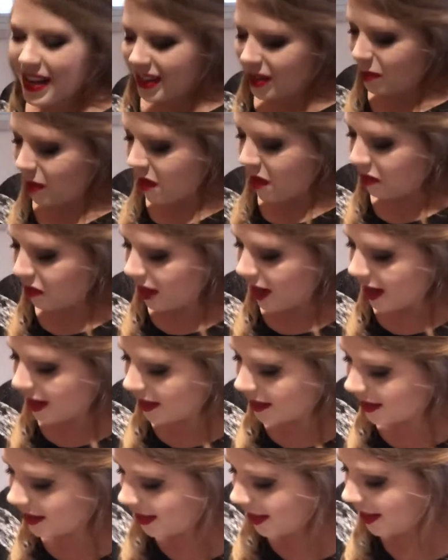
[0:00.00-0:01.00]
to my
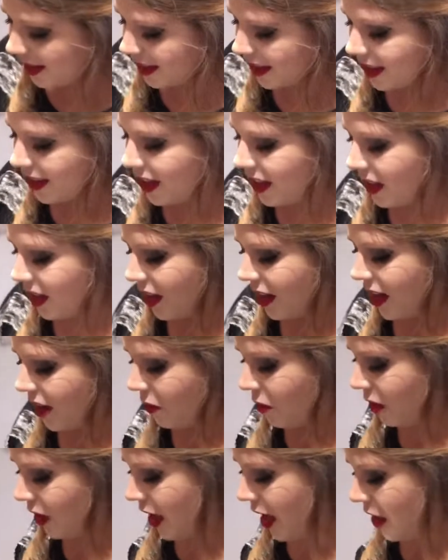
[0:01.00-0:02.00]
friends, and you know, they
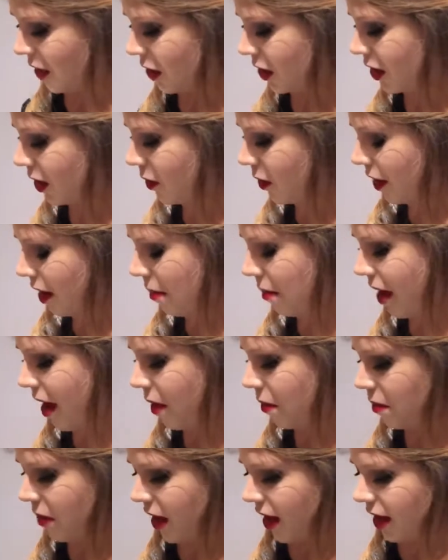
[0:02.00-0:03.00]
never really understood what I
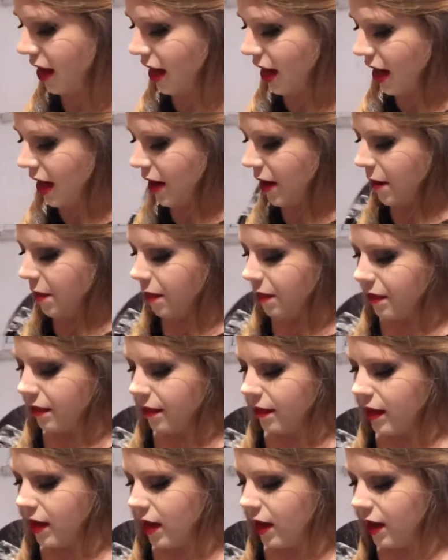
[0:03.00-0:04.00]
meant, but
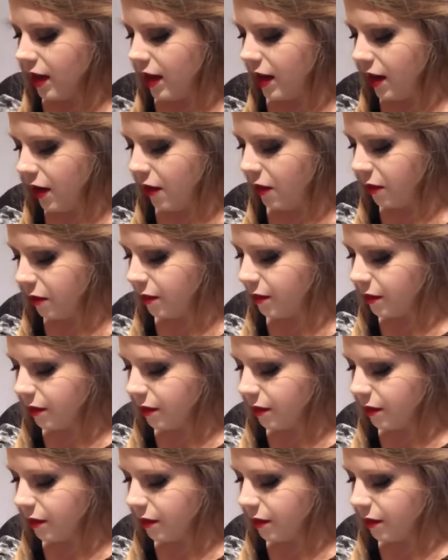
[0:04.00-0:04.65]
you know,